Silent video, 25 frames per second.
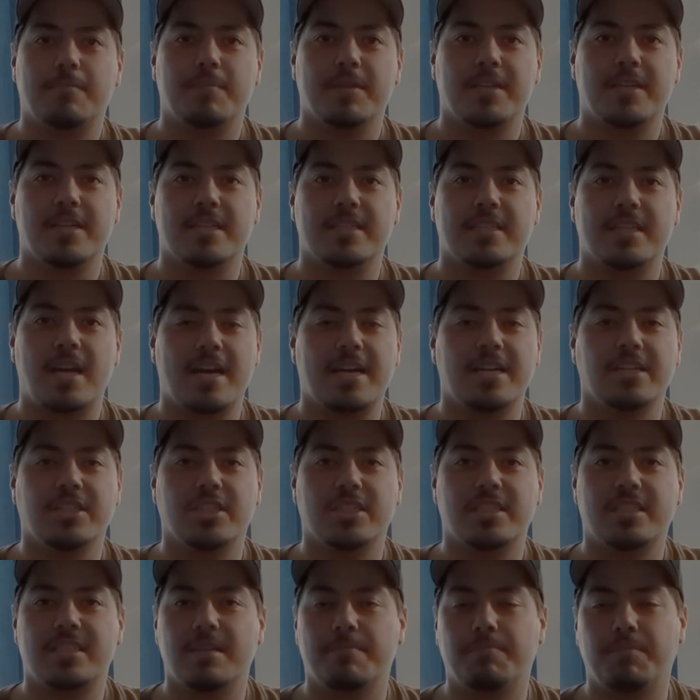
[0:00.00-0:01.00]
because I can
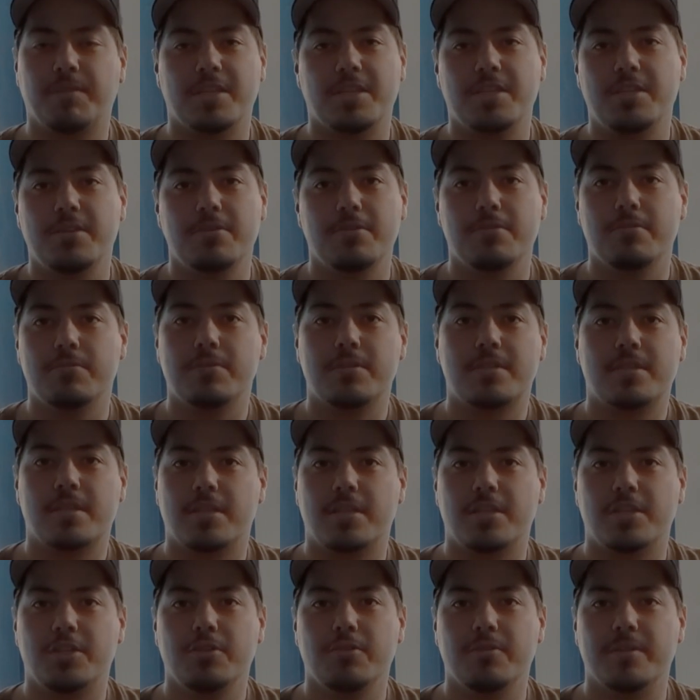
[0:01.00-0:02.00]
just simply use
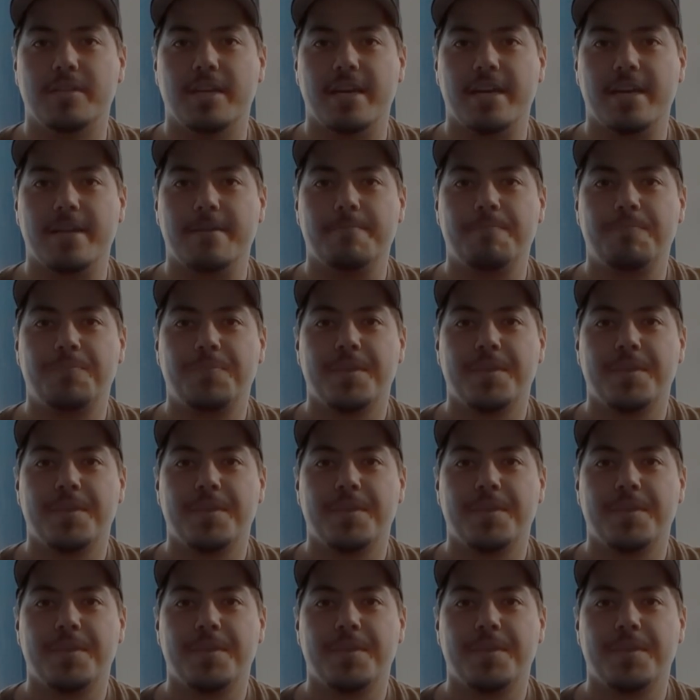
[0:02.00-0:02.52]
the due date,